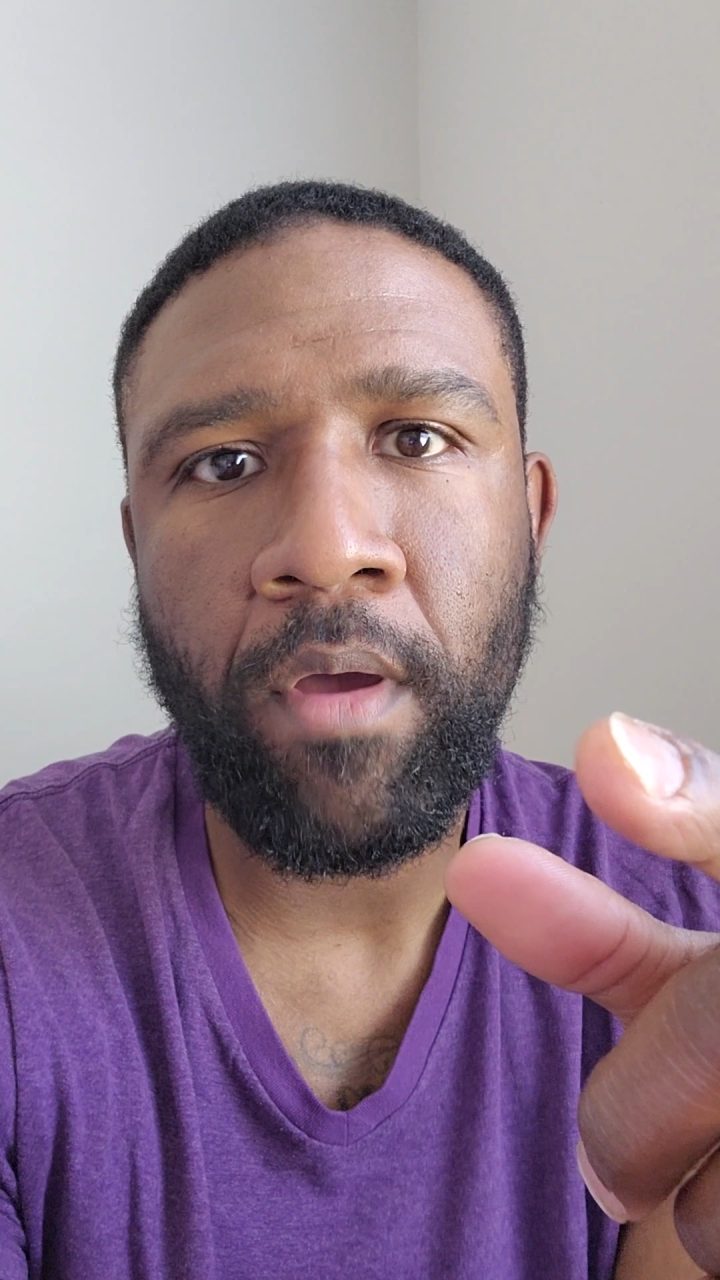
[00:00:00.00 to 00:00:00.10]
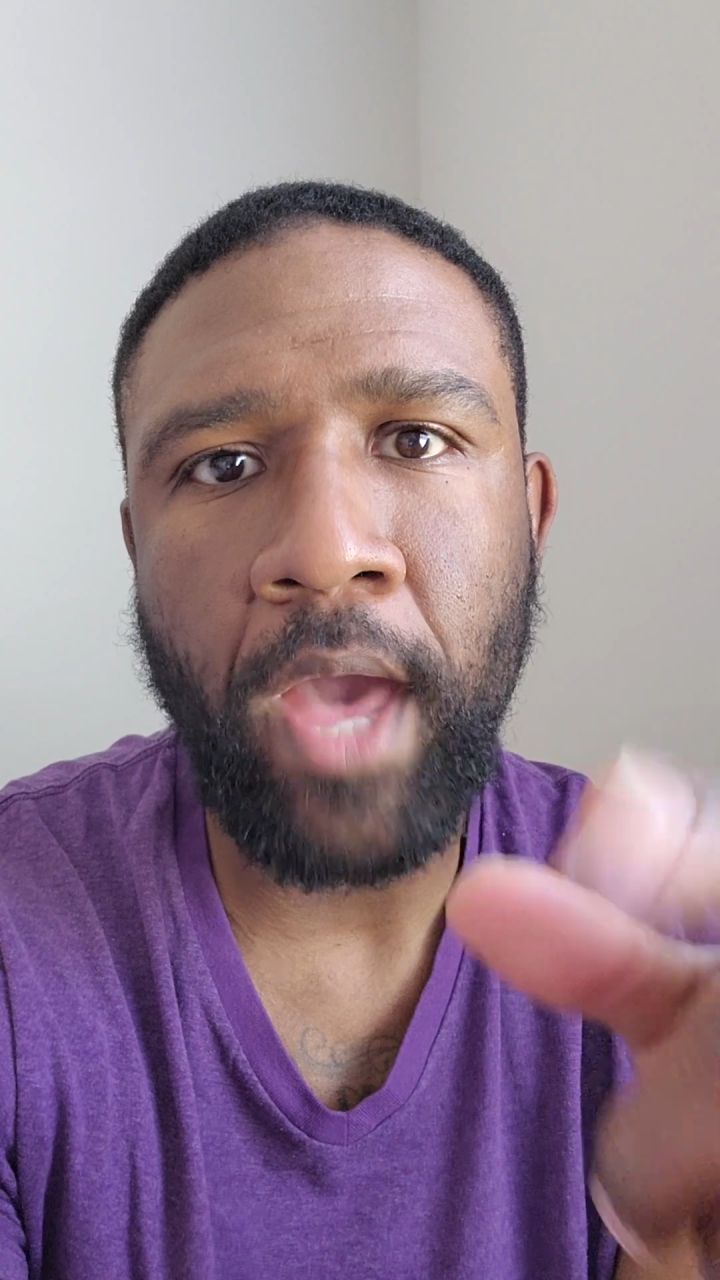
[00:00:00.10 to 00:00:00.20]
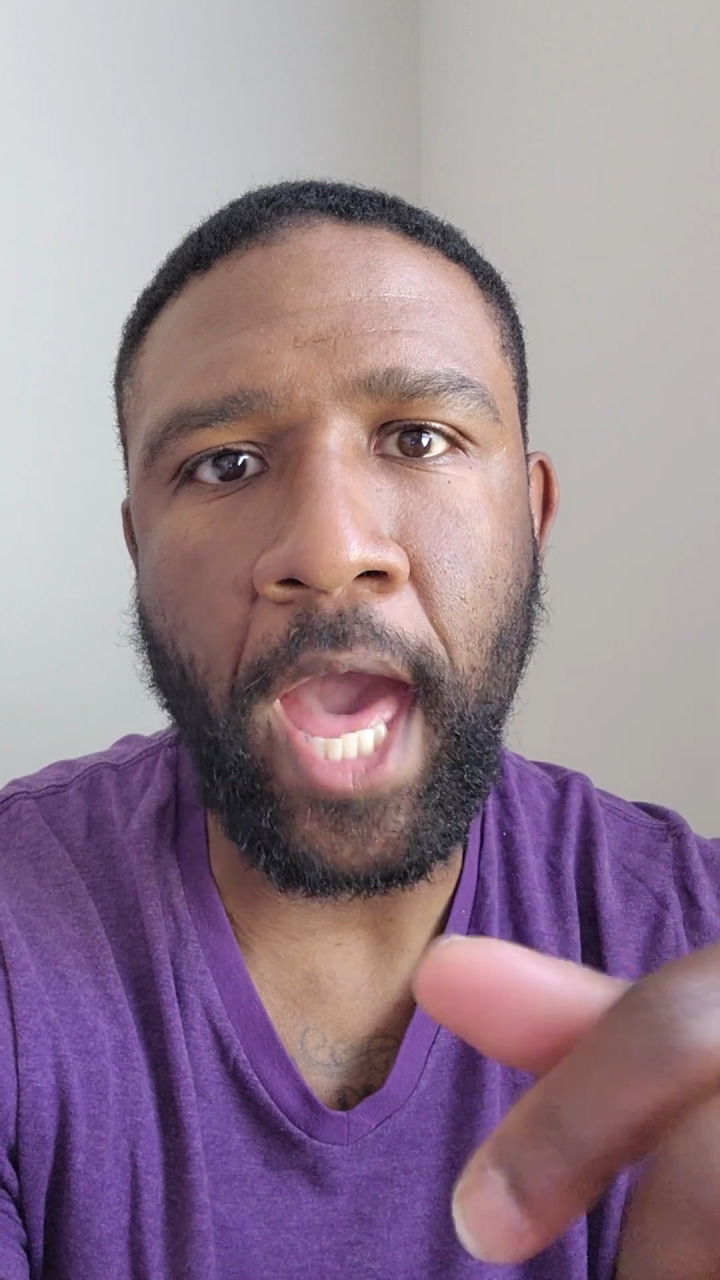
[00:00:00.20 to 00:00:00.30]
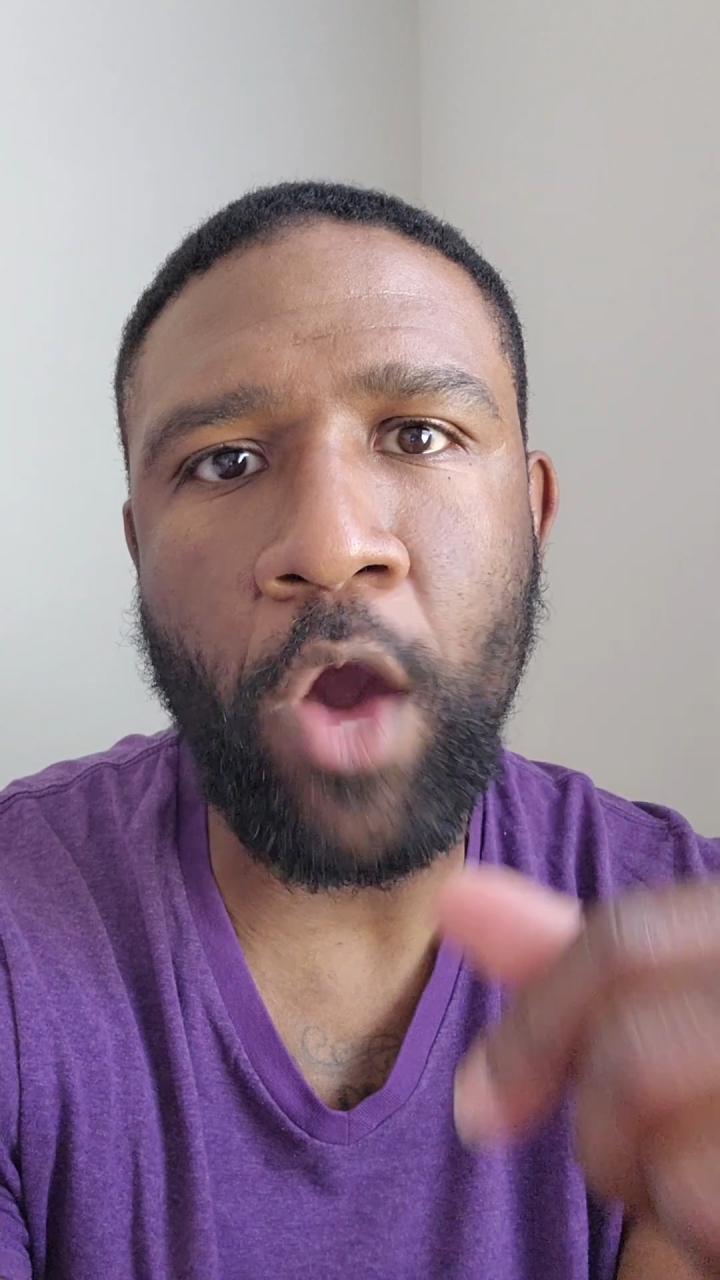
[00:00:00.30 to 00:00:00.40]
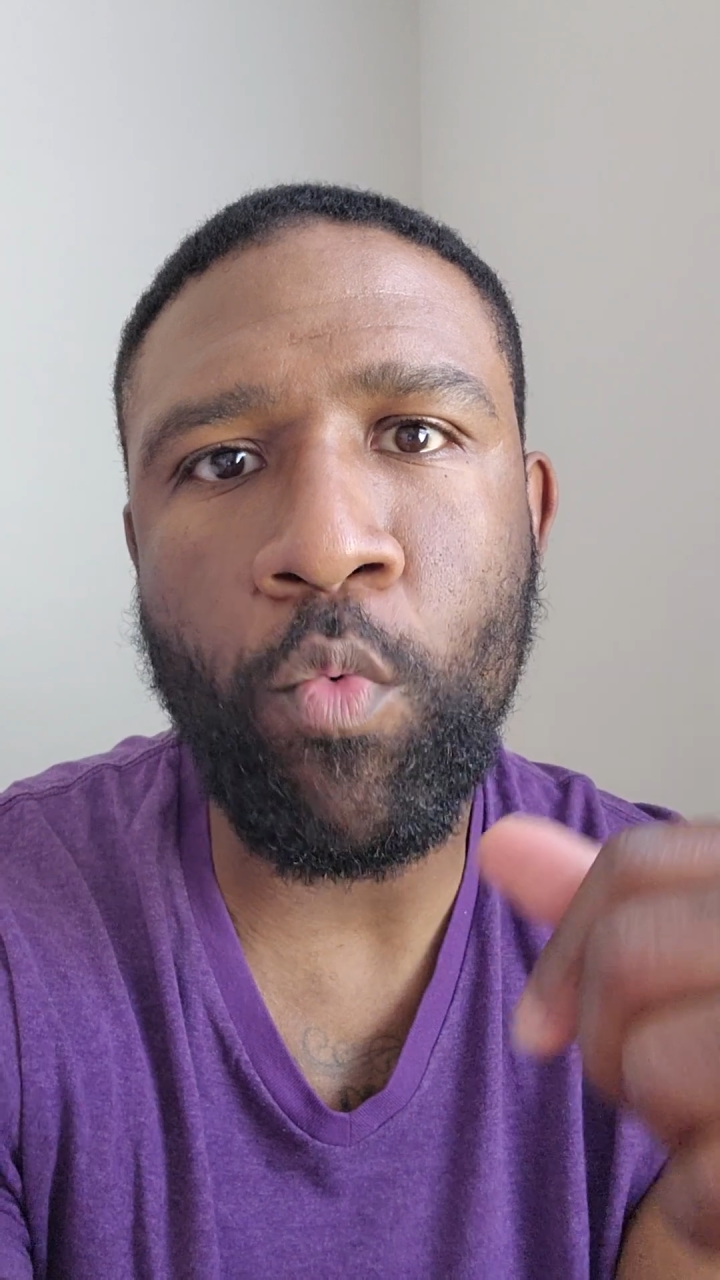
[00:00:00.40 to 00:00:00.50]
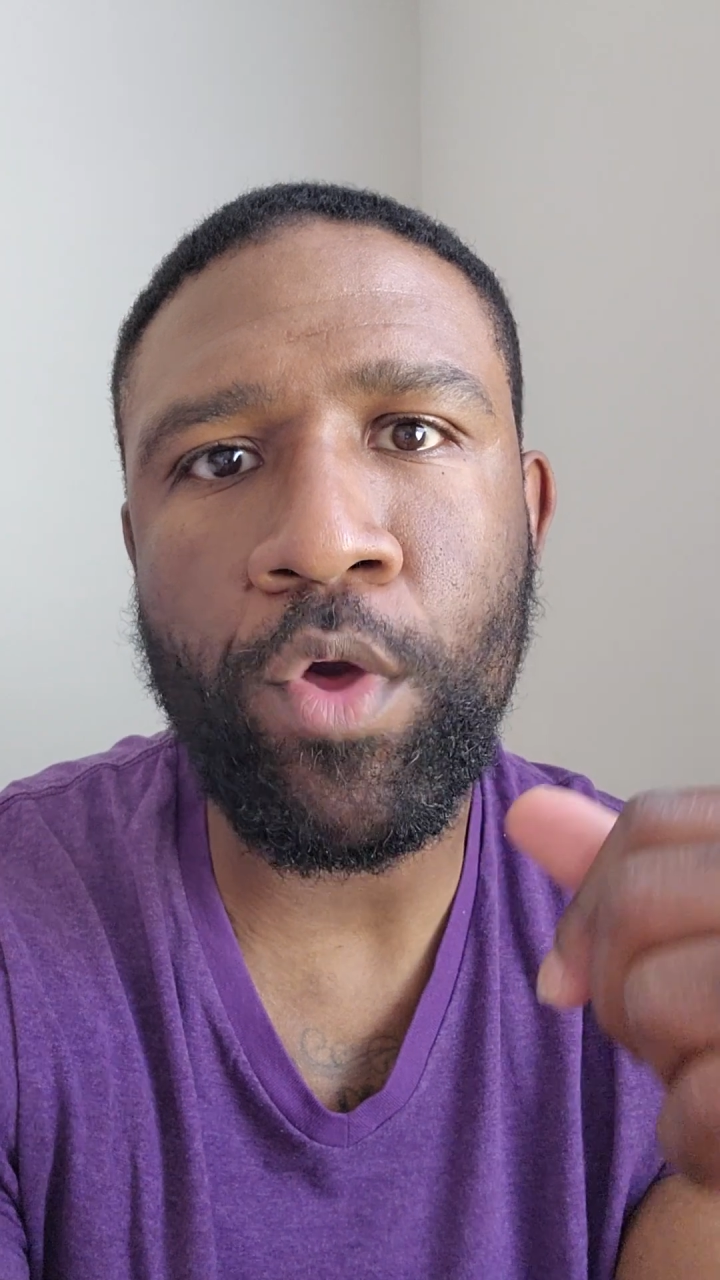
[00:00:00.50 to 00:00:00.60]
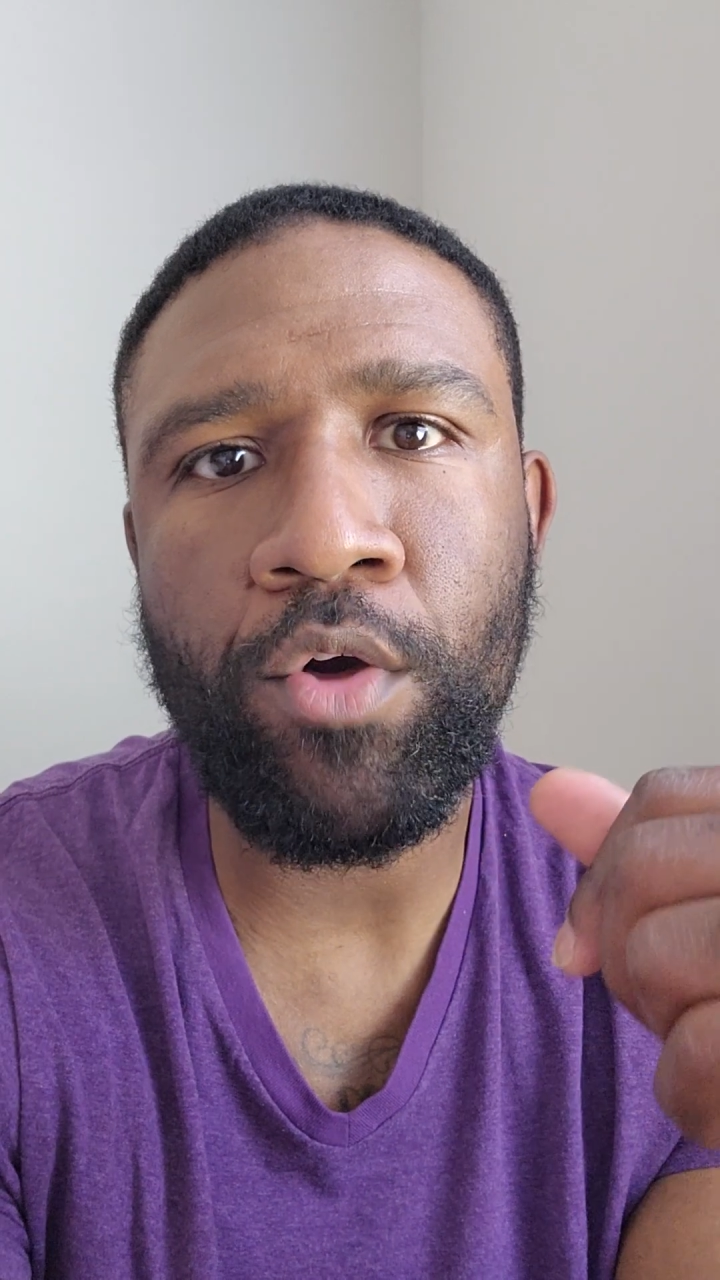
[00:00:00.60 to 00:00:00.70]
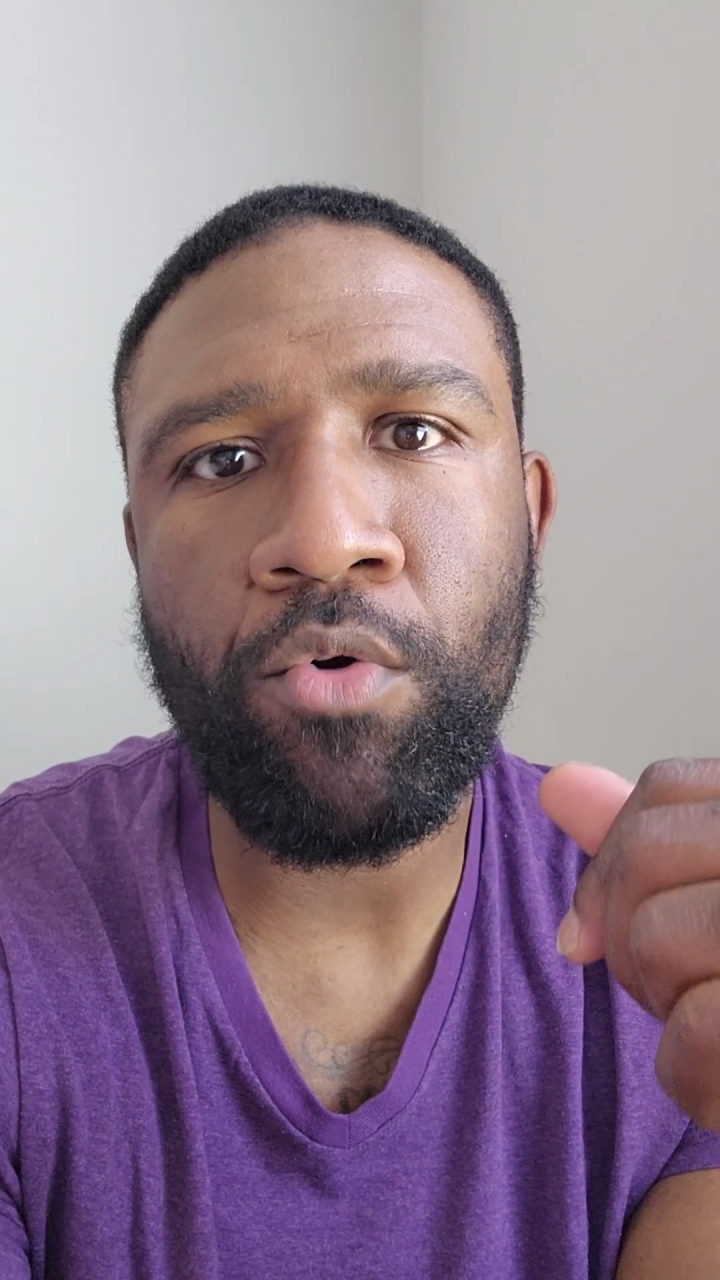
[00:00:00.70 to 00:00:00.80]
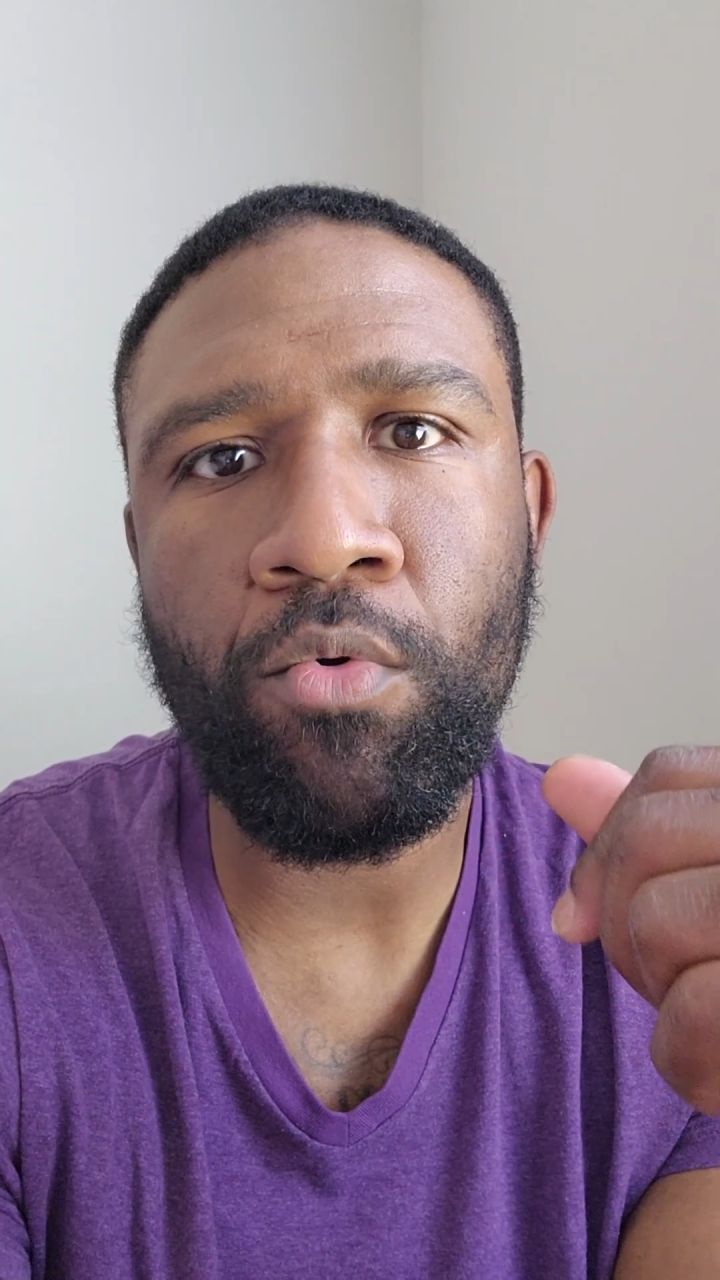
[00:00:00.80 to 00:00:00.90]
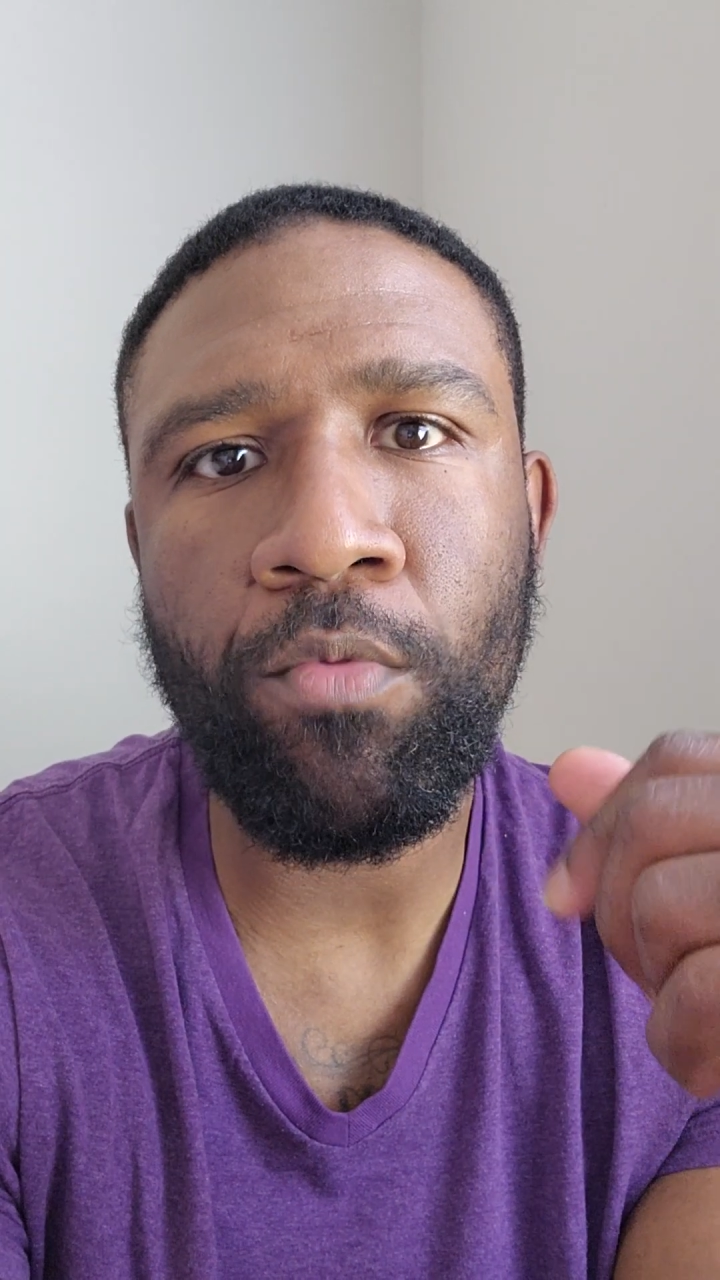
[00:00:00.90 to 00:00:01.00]
how
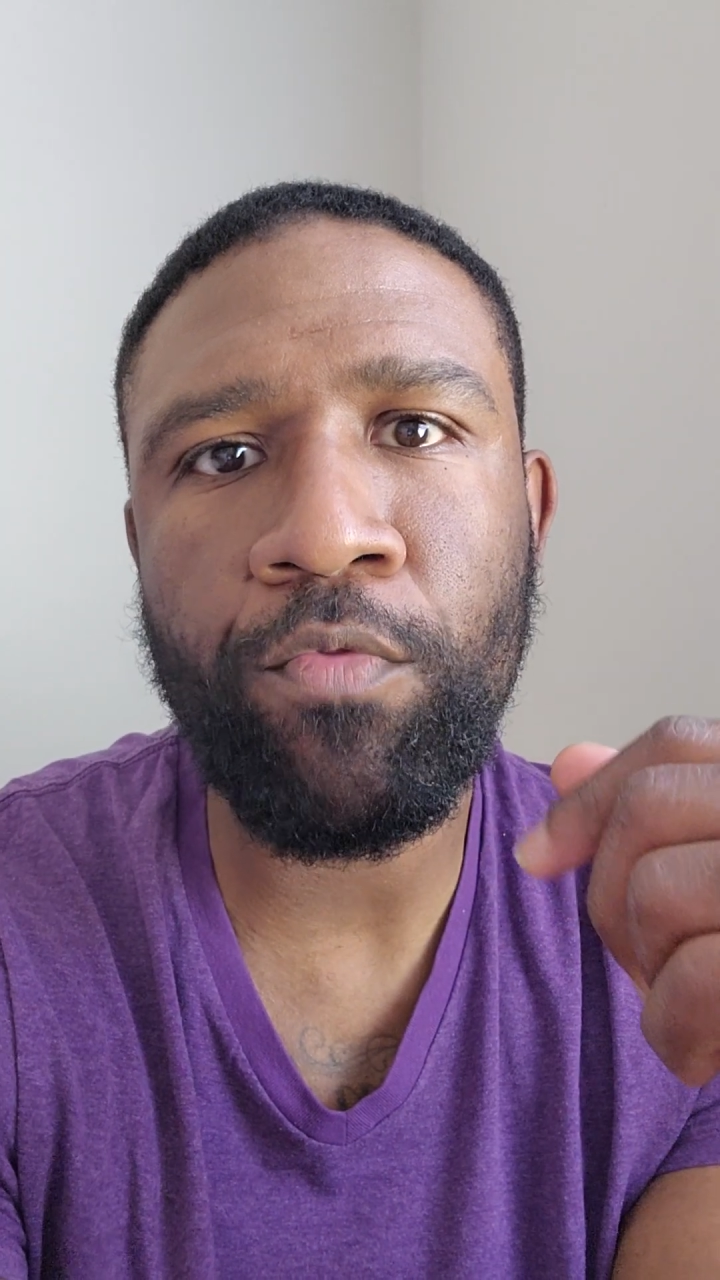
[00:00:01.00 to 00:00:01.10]
will